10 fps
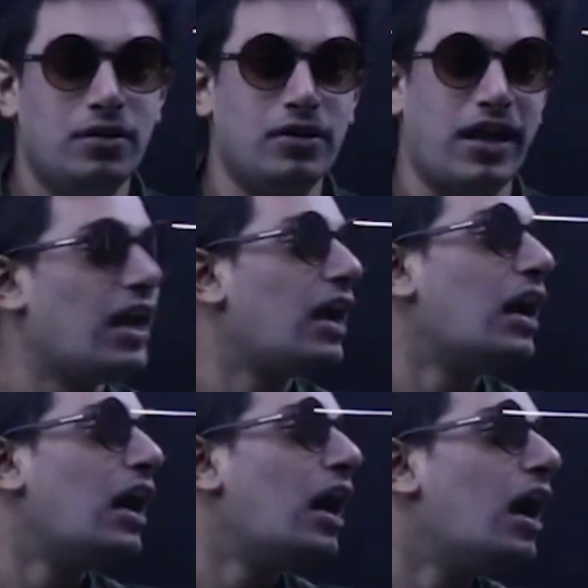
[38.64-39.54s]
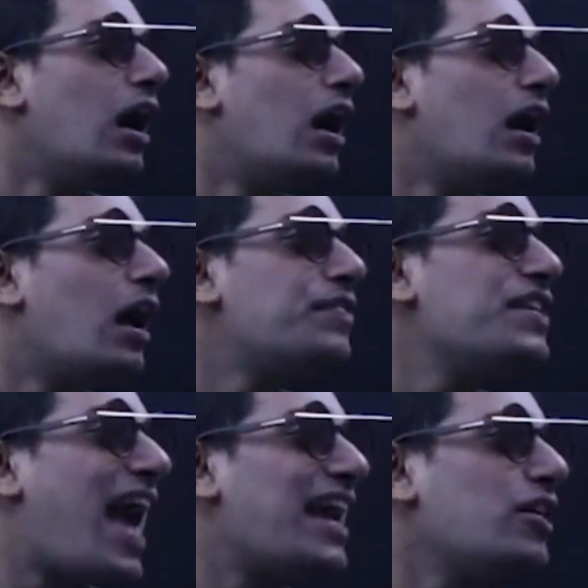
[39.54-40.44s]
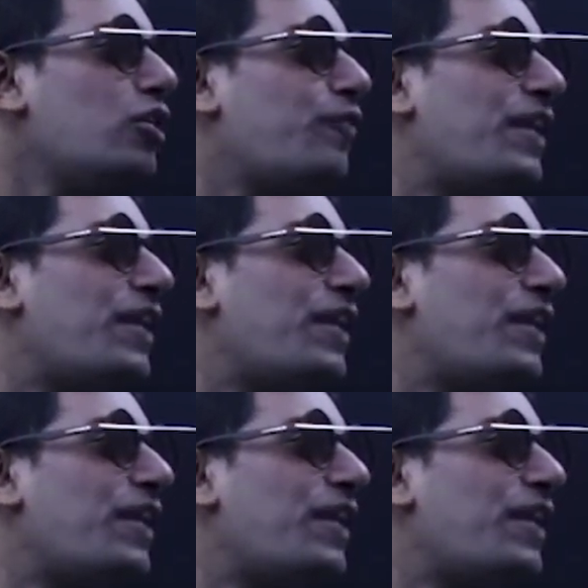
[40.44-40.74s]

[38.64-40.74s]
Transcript: Okay. The angle of